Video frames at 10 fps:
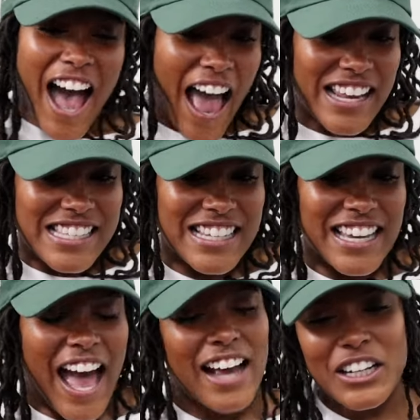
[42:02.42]
honestly,
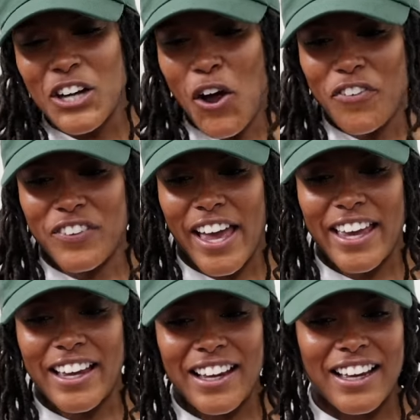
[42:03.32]
I don't know if,
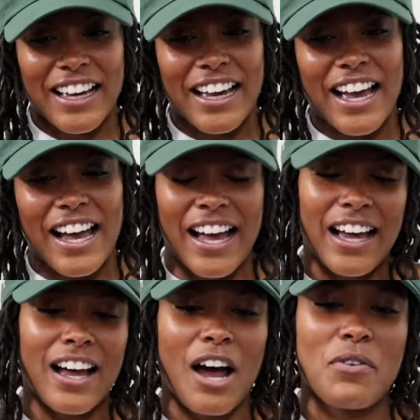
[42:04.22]
like,
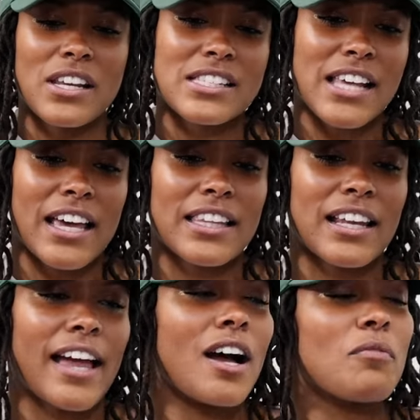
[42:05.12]
I, I wouldn't say
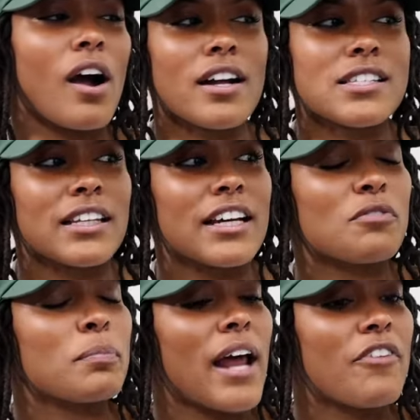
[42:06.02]
that, like, I'm hard to
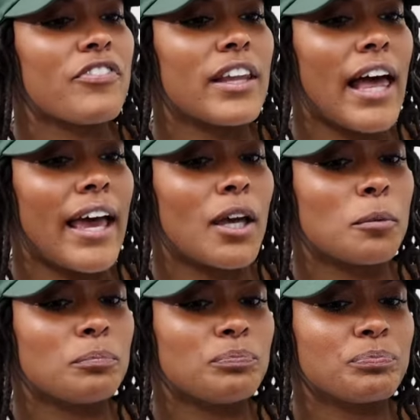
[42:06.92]
love, but I feel like
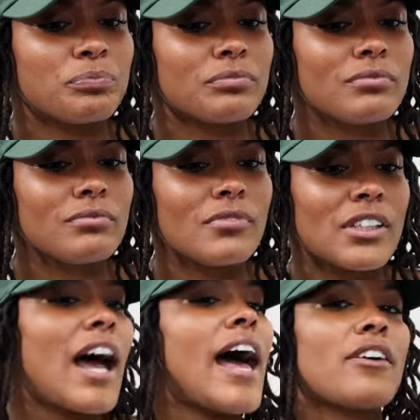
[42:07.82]

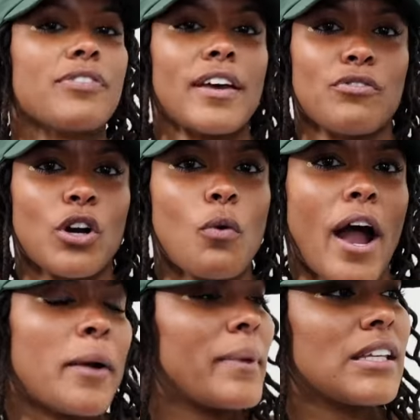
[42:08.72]
I have
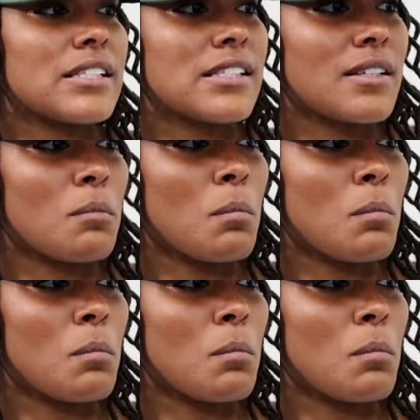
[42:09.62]
requirements.